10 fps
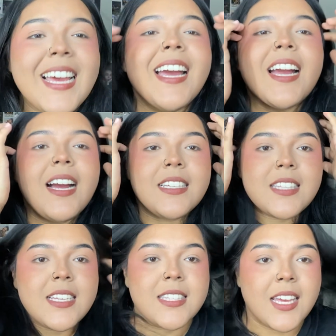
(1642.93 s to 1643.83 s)
guys,
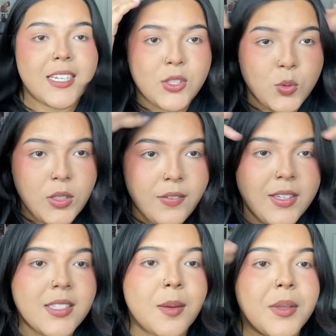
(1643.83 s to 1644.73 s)
it's getting too
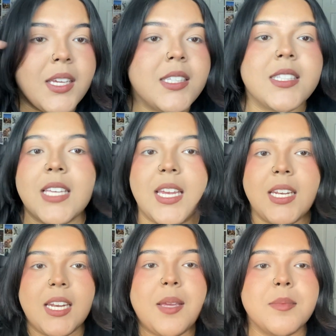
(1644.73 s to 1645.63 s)
devious. I'm like saying
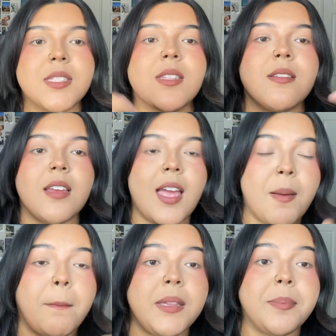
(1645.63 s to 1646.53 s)
names.
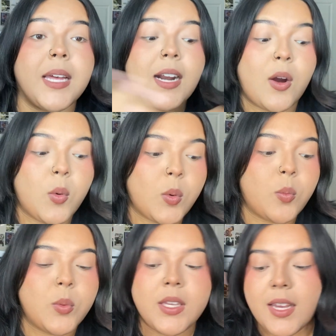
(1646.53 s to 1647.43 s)
Bleep that out.
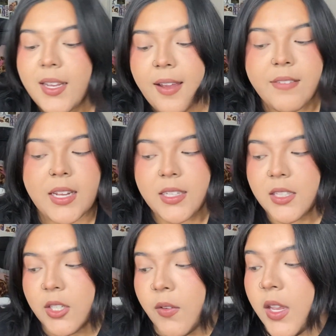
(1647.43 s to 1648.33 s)
We can't have that in there.